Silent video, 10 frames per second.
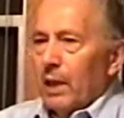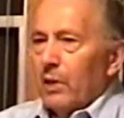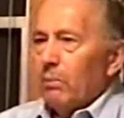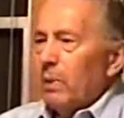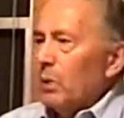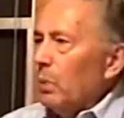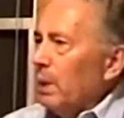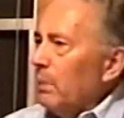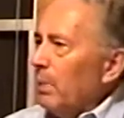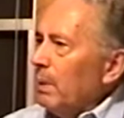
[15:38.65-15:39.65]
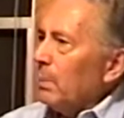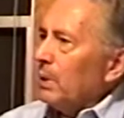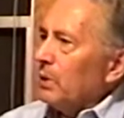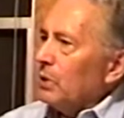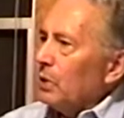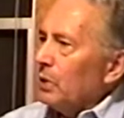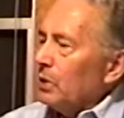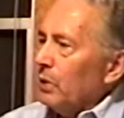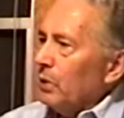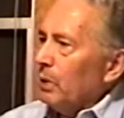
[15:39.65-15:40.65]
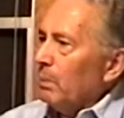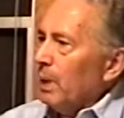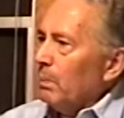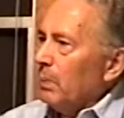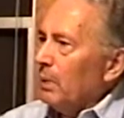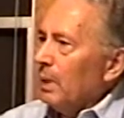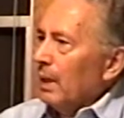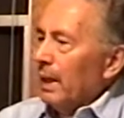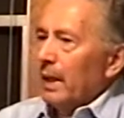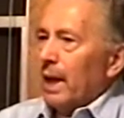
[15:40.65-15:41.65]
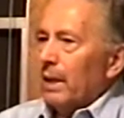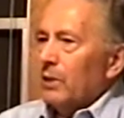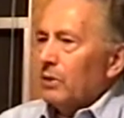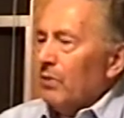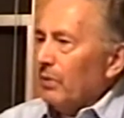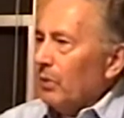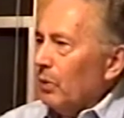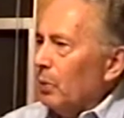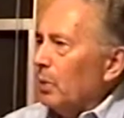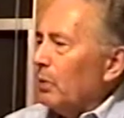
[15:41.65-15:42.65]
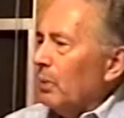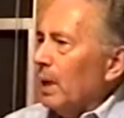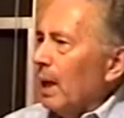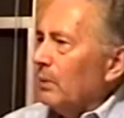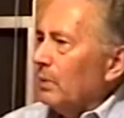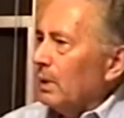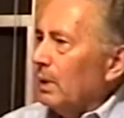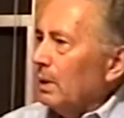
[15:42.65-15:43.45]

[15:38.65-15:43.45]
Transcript: There would be 20 people in church, 30 people, and now there's 200 or 300.